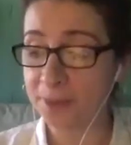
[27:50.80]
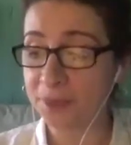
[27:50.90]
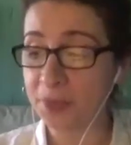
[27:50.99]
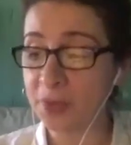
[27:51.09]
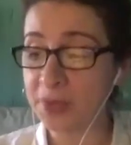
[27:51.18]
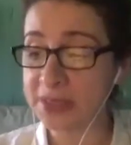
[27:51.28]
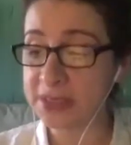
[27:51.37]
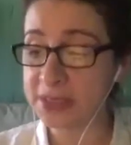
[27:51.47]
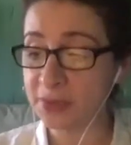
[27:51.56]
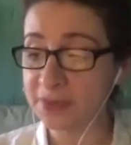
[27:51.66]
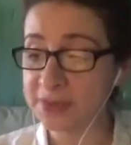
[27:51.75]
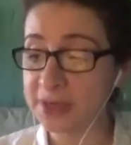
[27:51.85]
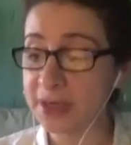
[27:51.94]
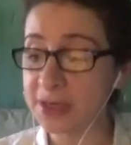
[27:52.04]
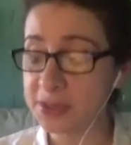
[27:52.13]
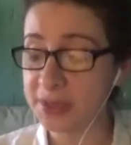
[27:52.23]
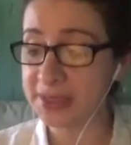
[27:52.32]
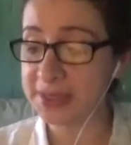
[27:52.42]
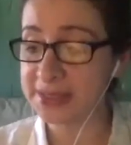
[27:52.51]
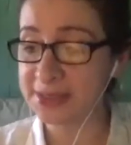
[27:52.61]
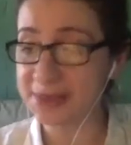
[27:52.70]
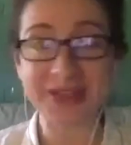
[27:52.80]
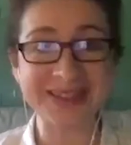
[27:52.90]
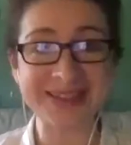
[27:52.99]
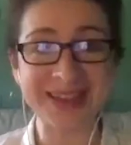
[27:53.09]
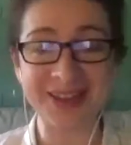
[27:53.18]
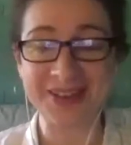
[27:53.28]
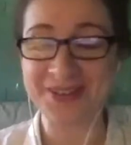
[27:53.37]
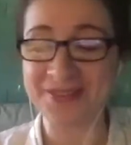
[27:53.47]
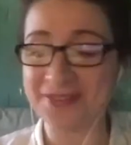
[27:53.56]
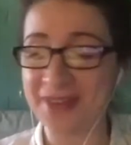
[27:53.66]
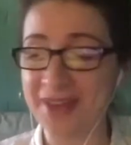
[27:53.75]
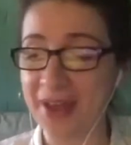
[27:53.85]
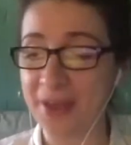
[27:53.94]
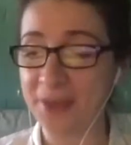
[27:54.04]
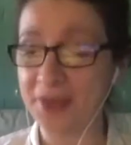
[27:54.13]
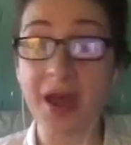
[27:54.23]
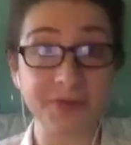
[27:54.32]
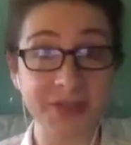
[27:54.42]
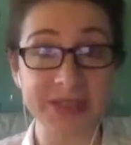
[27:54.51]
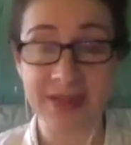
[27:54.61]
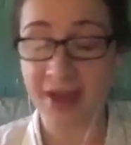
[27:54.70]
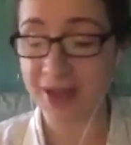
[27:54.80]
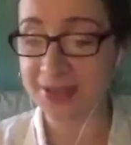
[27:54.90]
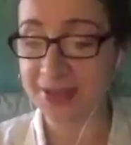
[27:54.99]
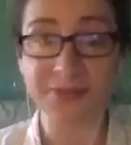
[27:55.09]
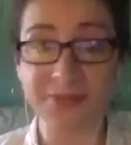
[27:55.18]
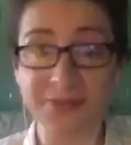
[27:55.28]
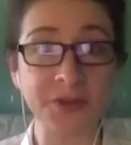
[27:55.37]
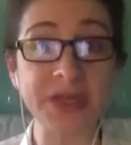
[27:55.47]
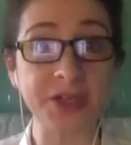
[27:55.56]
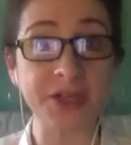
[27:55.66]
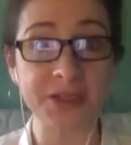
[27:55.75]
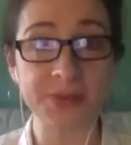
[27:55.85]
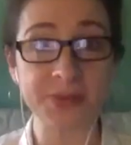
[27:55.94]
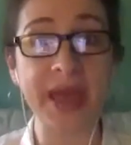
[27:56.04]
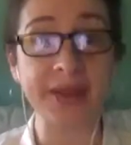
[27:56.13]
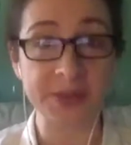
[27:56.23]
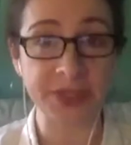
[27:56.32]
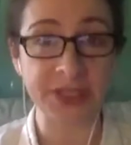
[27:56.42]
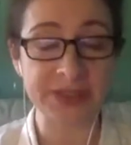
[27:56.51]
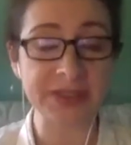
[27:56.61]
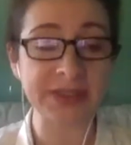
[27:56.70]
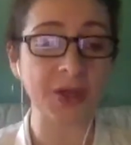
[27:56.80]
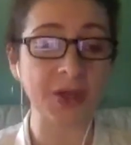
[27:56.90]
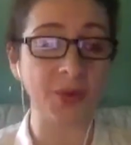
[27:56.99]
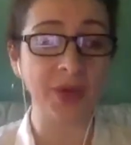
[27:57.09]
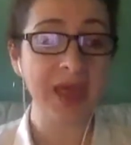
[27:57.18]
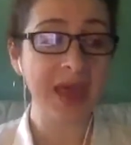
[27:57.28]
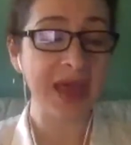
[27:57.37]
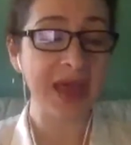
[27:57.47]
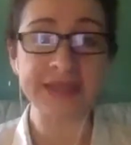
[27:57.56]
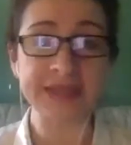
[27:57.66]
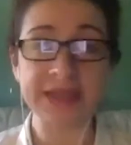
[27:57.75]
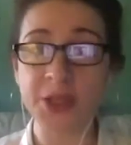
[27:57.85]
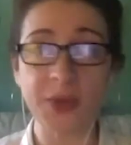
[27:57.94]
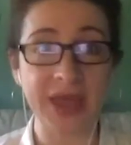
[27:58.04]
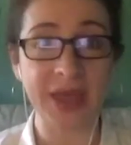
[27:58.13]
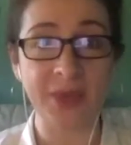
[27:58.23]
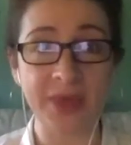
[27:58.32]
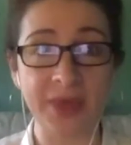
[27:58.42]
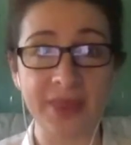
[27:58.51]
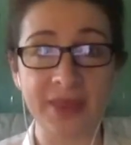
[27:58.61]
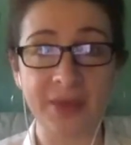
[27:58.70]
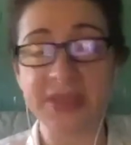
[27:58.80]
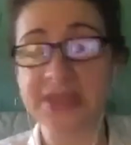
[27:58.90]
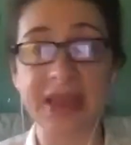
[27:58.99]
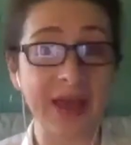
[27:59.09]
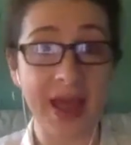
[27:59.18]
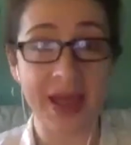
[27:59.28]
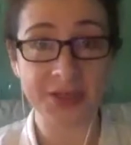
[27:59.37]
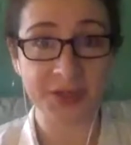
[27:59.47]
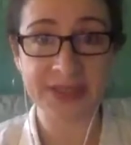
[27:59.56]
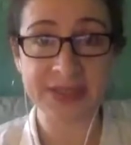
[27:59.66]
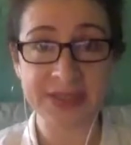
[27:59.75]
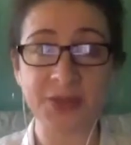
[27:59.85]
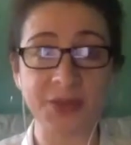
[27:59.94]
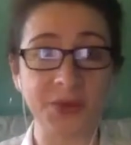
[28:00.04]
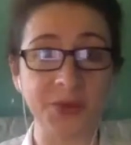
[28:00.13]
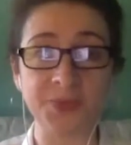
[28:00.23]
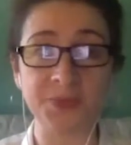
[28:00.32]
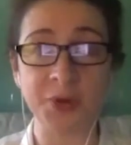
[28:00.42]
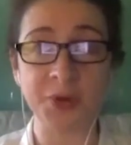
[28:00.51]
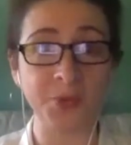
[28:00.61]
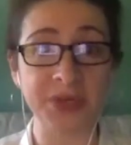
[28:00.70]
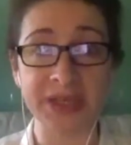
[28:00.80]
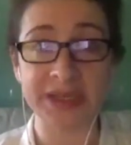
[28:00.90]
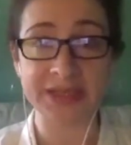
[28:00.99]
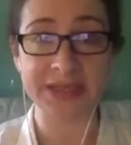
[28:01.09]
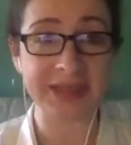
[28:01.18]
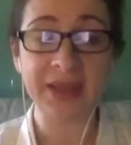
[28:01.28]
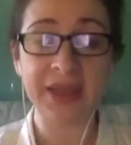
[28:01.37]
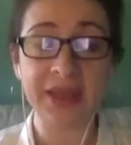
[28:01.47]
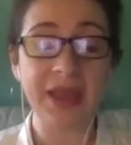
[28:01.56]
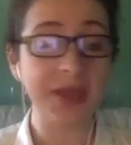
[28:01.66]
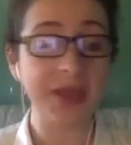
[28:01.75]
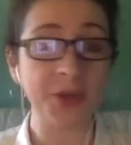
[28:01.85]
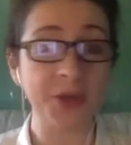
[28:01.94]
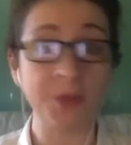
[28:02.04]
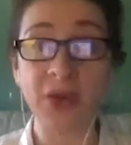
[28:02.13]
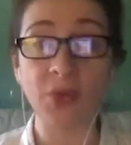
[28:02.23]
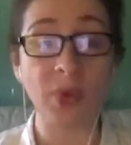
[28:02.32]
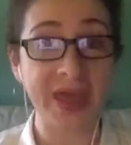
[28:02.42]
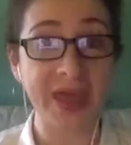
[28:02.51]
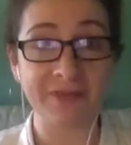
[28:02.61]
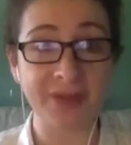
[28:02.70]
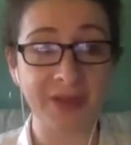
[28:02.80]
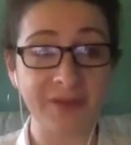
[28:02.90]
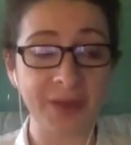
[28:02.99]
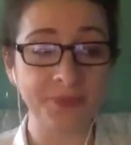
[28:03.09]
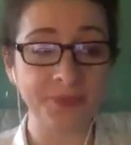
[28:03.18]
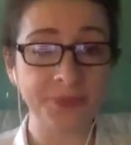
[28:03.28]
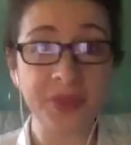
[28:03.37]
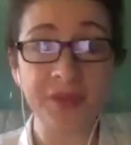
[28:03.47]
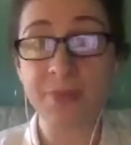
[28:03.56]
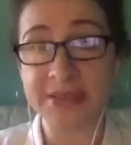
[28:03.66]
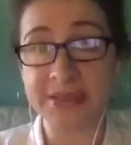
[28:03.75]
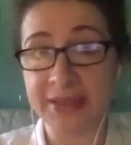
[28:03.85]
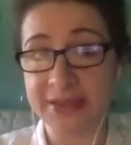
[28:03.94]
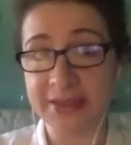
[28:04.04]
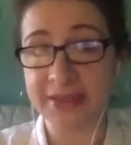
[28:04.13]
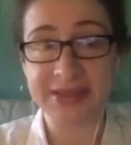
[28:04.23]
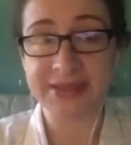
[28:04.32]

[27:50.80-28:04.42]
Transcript: We've started doing a series of conference calls for readers with experts. So I did a Q&A with a psychiatrist who predicted, big wave of mental illness,